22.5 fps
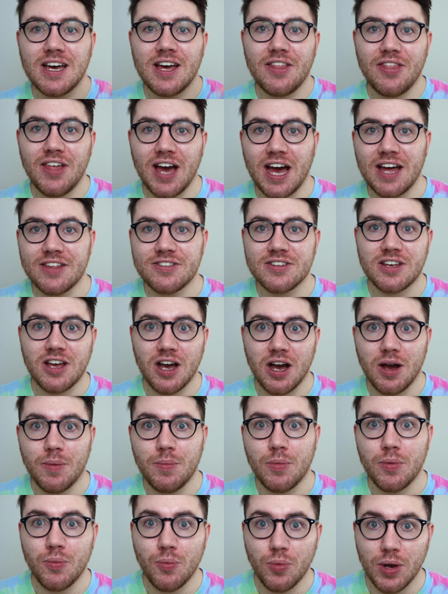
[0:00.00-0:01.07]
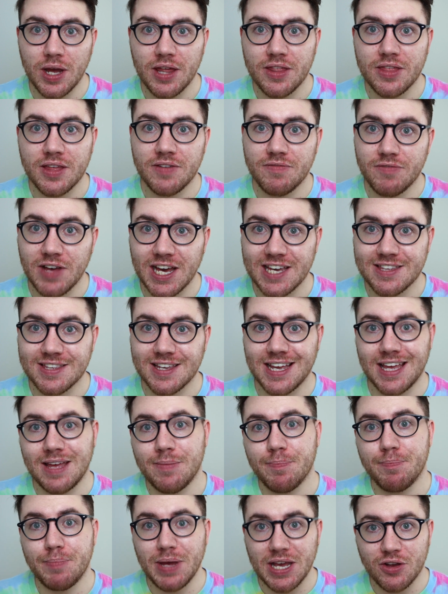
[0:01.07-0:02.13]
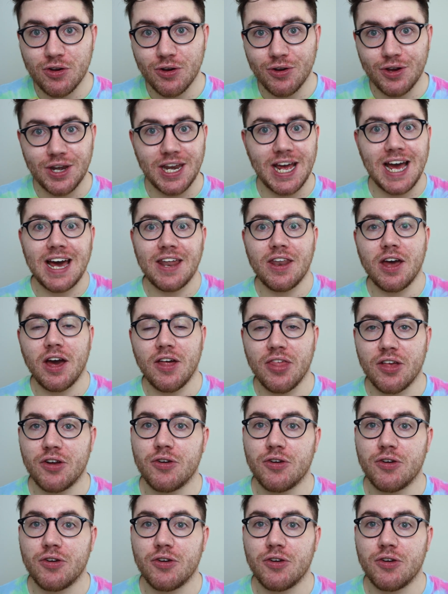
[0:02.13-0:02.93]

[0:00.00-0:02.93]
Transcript: that come with investing in Bitcoin and other